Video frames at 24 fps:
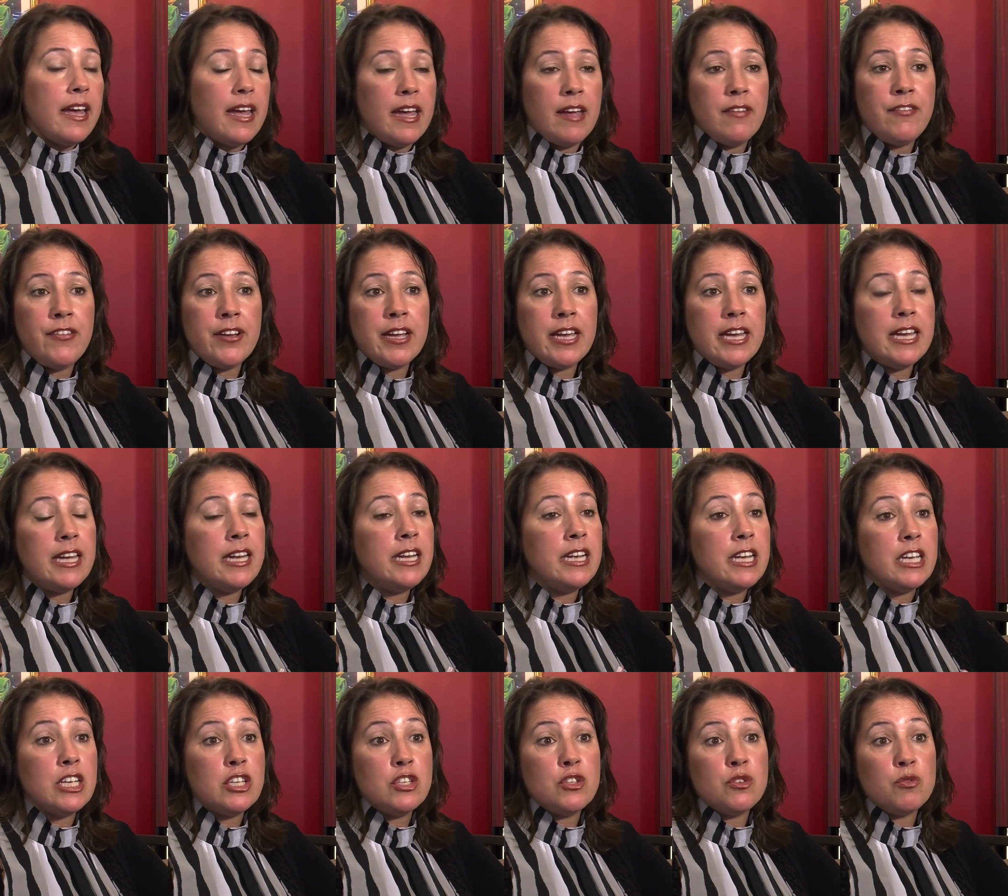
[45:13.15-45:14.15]
If a kid
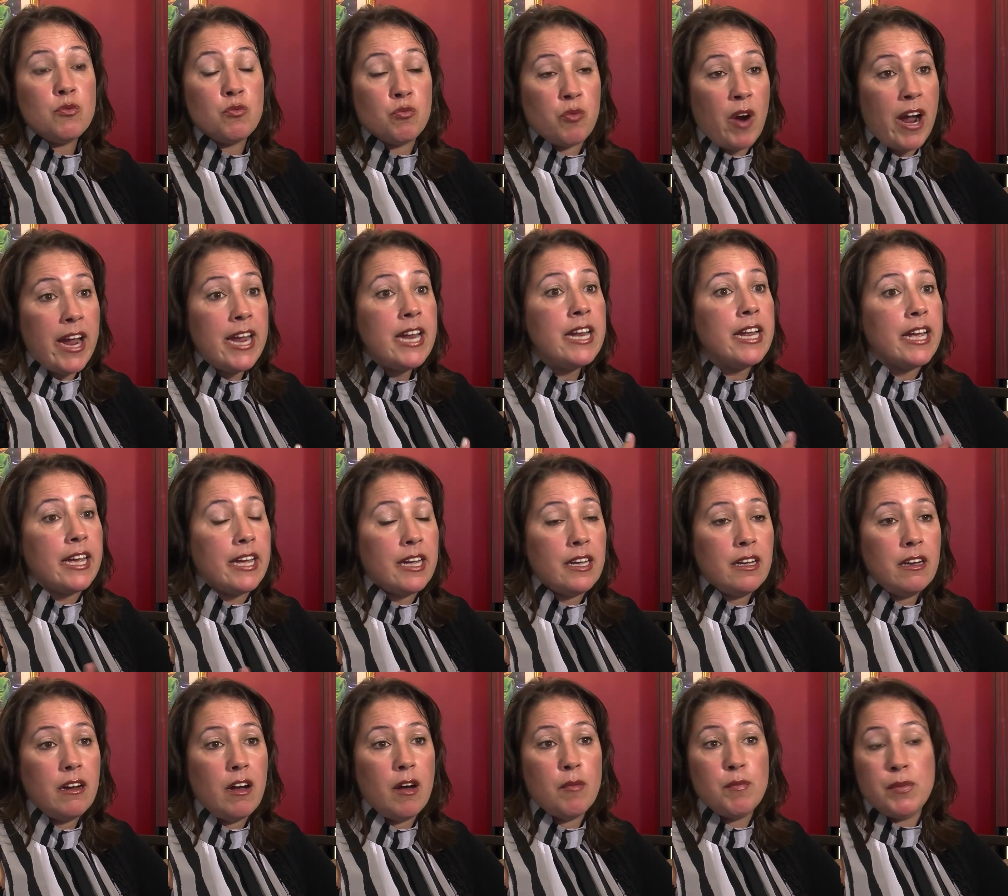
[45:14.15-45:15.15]
is
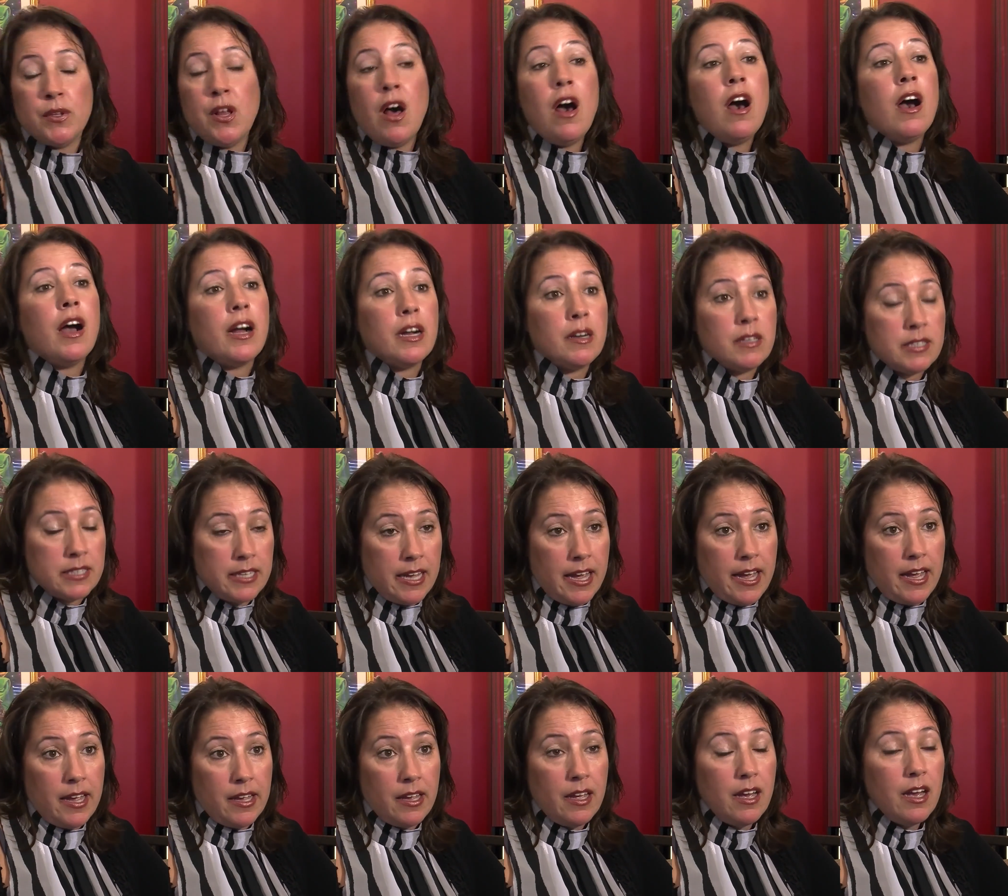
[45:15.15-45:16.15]
writing a blog,
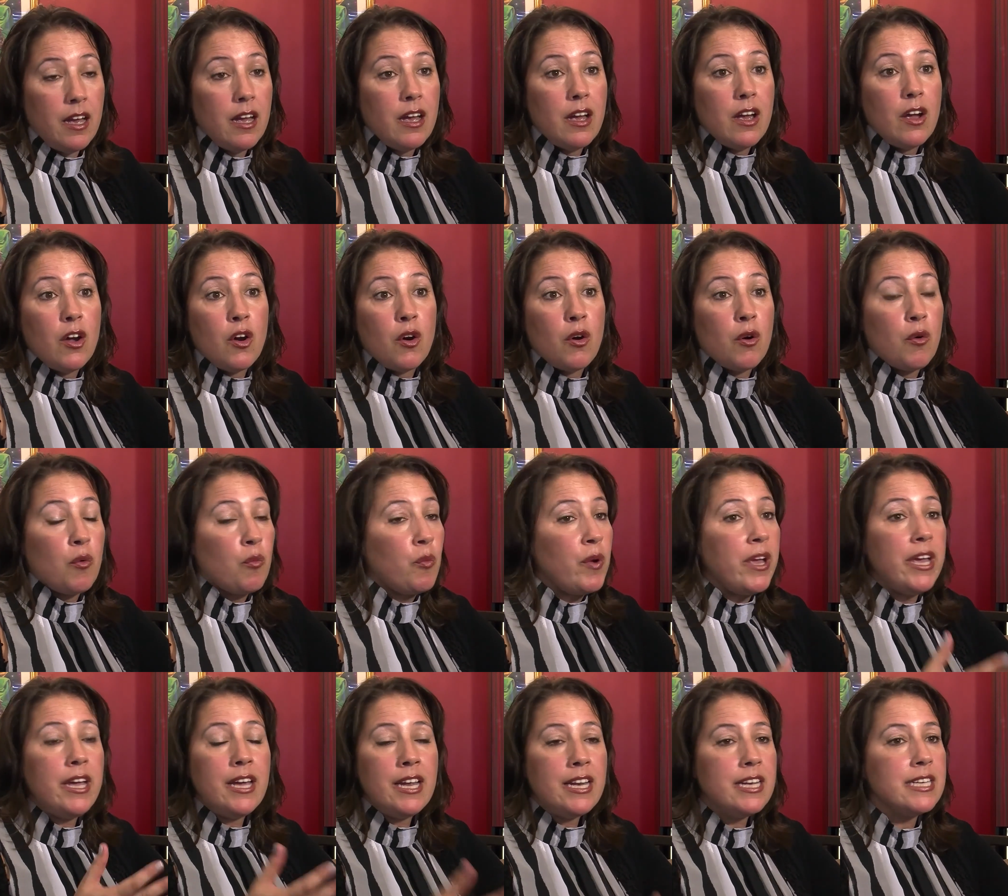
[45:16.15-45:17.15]
say,
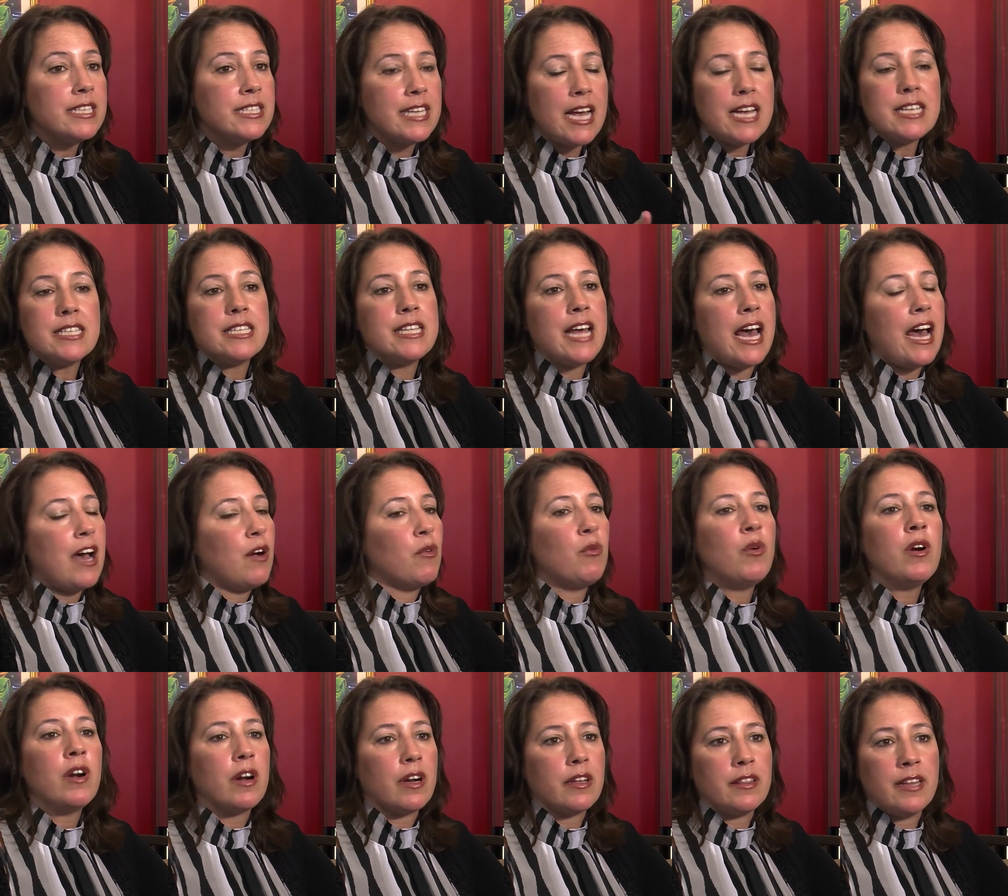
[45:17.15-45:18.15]
we can assess that
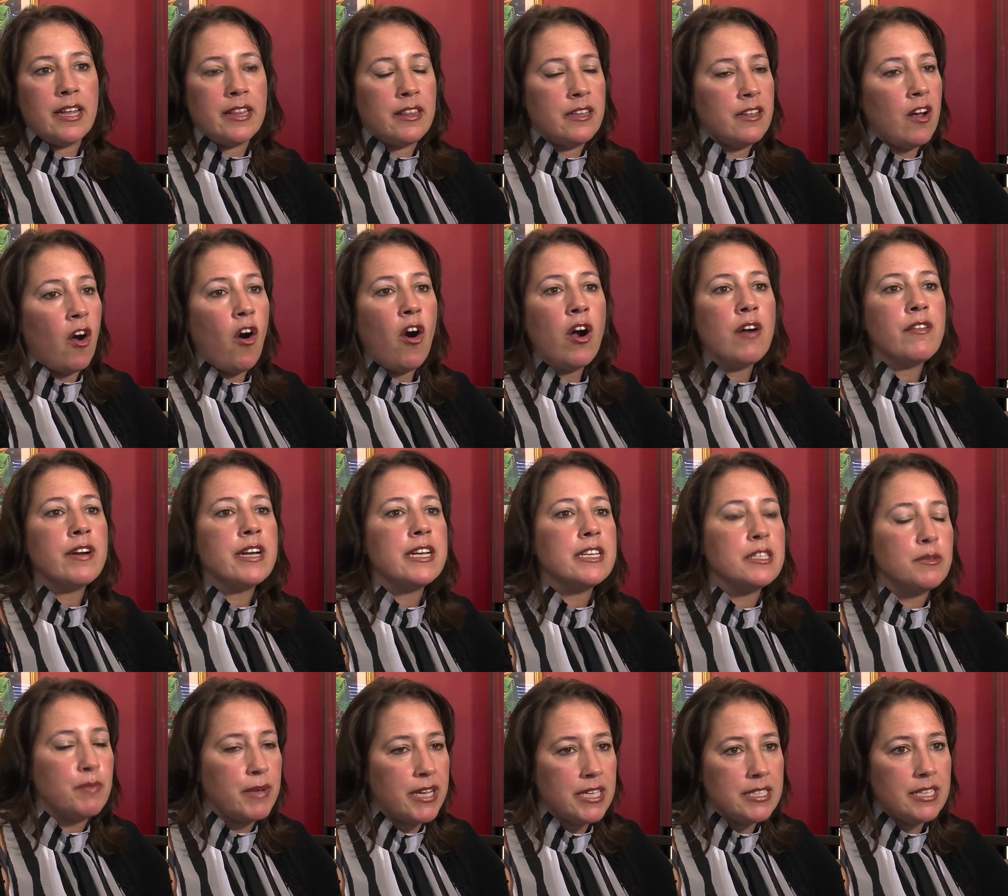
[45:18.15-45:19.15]
work that already
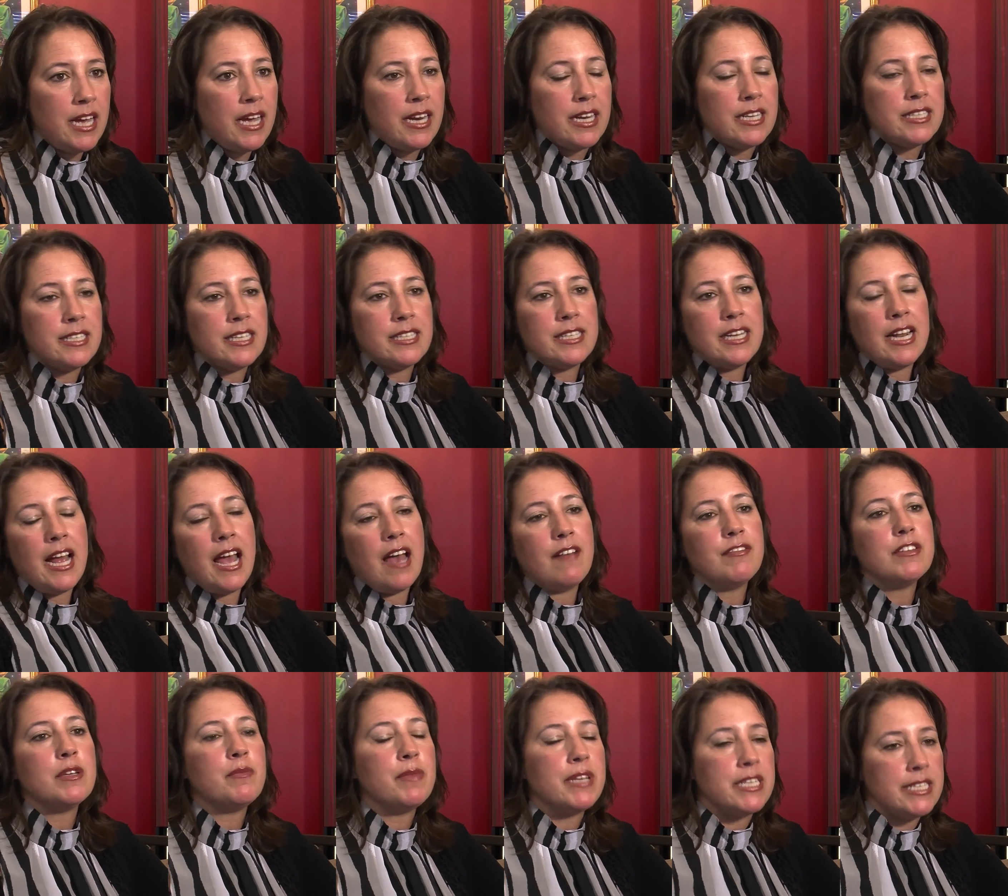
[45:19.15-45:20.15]
is being done. It doesn't
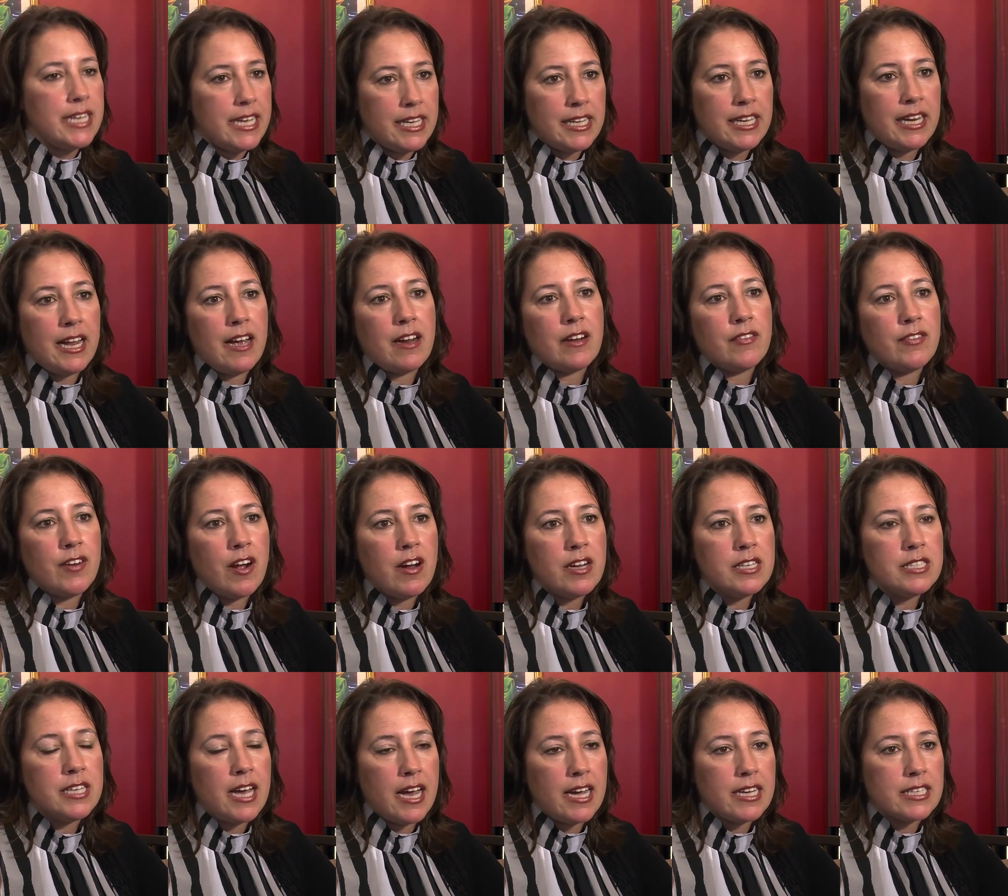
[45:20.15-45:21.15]
have to be taken out of
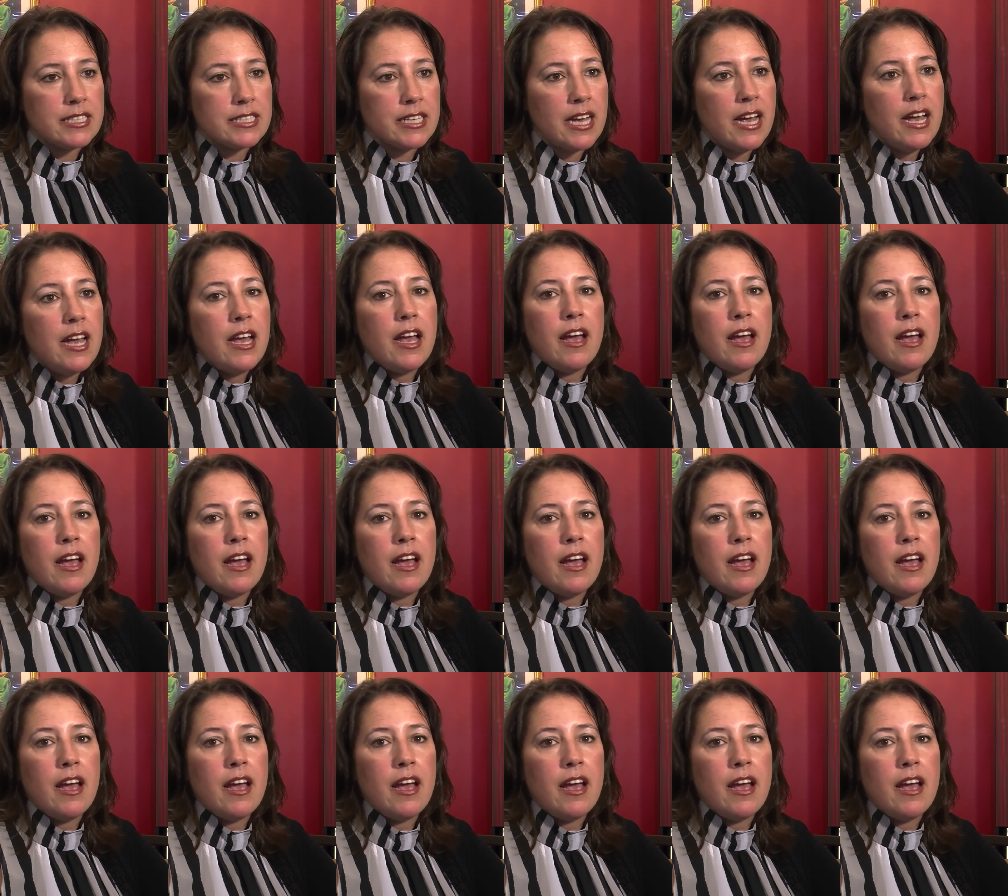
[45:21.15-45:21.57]
context.